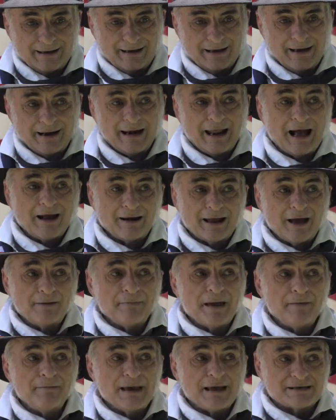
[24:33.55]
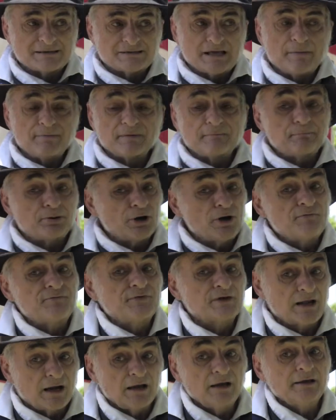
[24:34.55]
And now I may make something
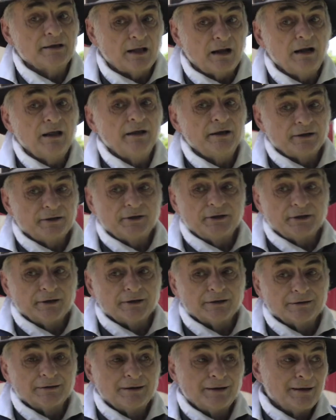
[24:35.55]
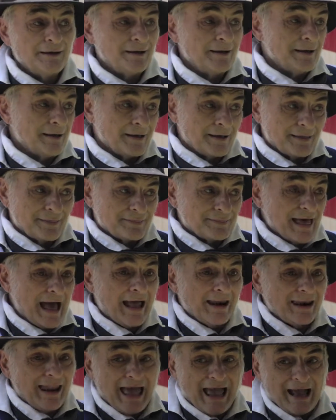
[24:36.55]
perfectly clear here.
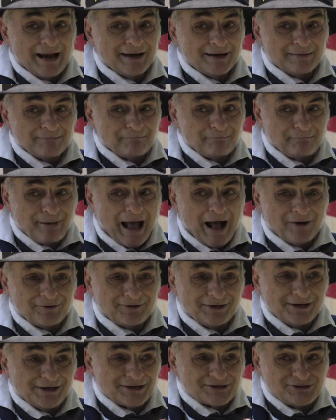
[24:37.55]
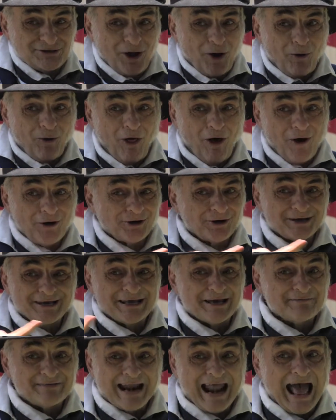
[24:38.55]
That land bounty is no longer
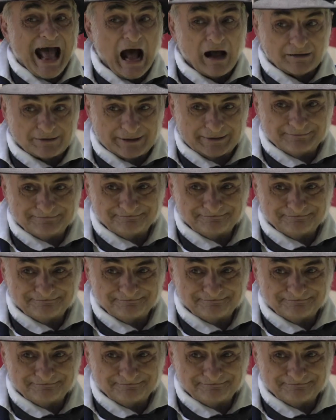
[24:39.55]
given out.